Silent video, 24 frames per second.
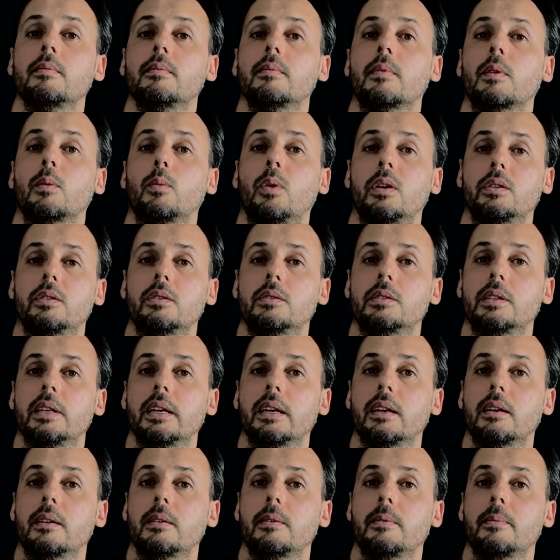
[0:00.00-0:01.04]
What do you think?
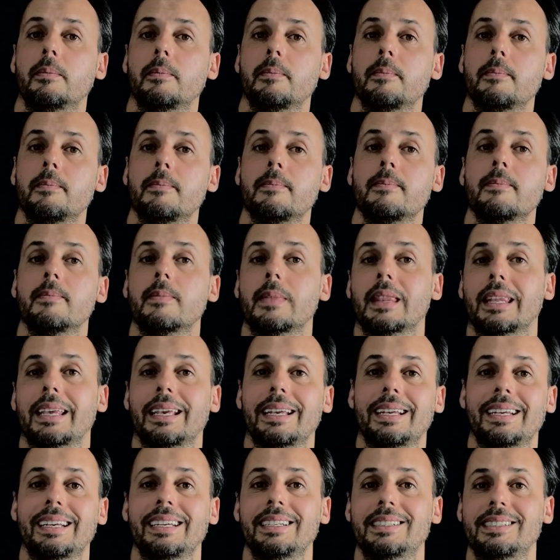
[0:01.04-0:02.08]

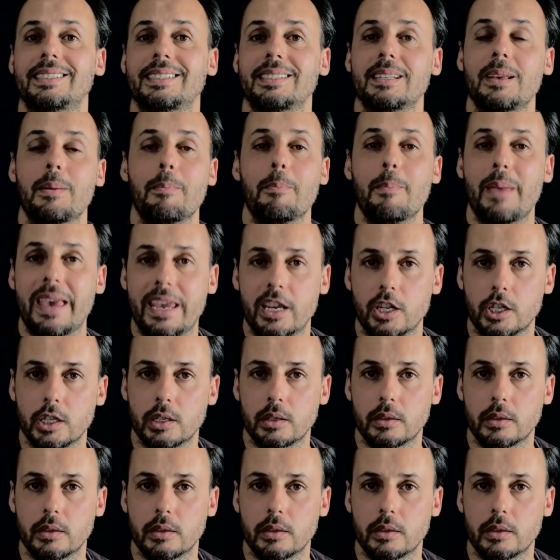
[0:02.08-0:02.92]
It's major.